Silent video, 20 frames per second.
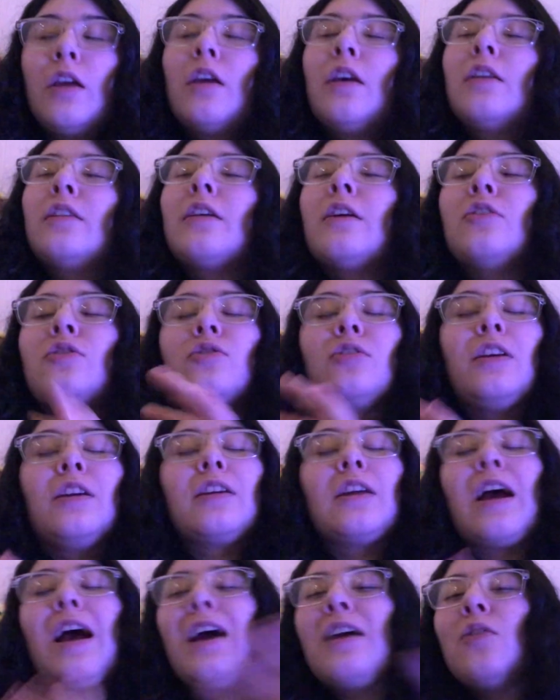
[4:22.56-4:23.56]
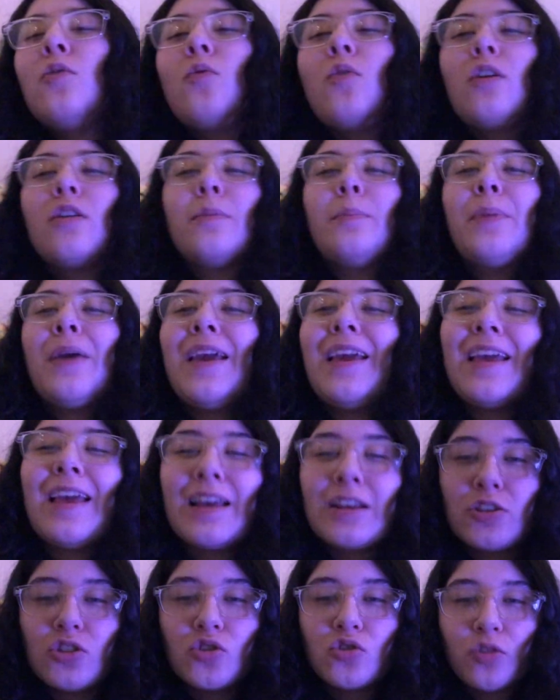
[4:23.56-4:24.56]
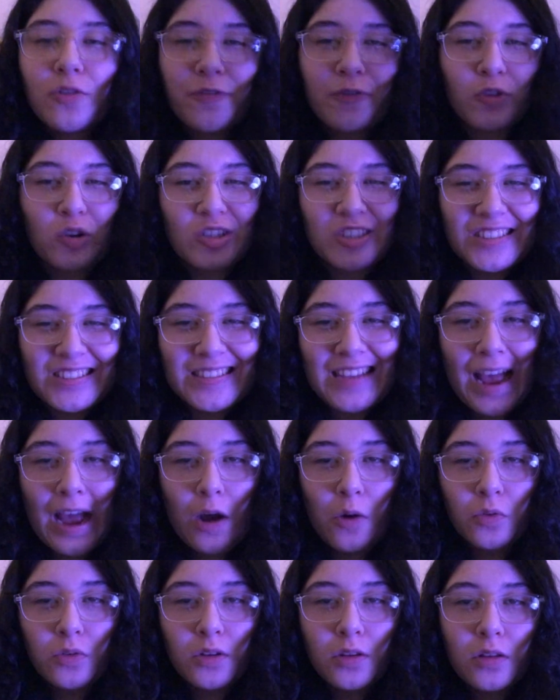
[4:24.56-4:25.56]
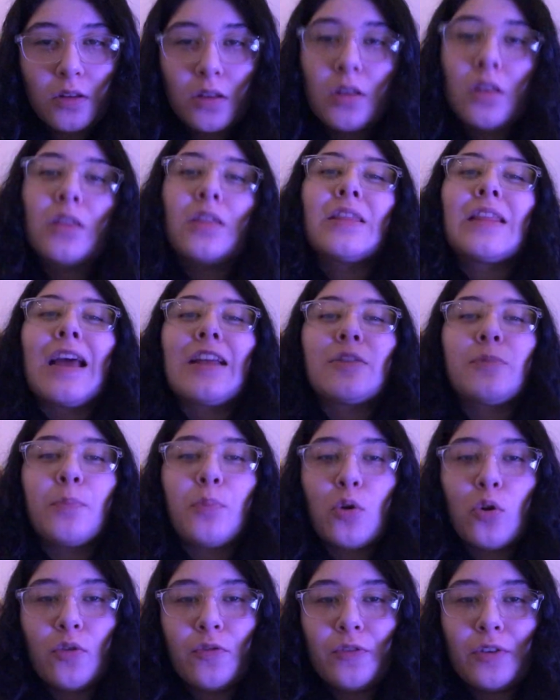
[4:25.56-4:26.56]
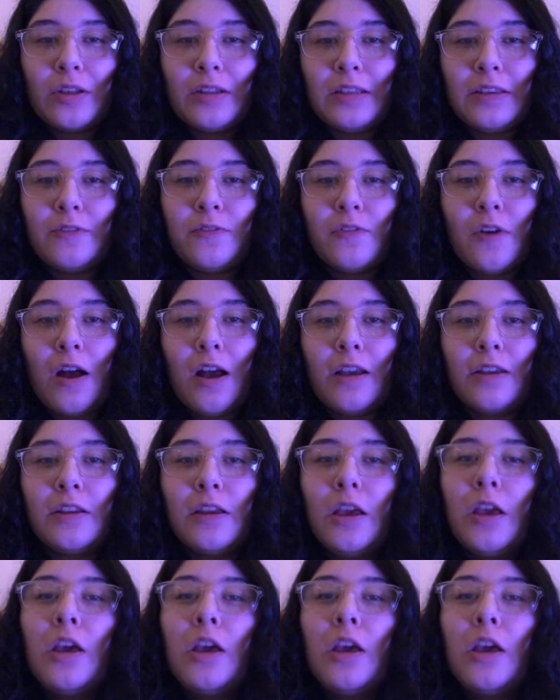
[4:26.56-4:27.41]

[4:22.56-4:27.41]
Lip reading: Now you're like, I don't want to pay extra for a sound. That's perfectly fine.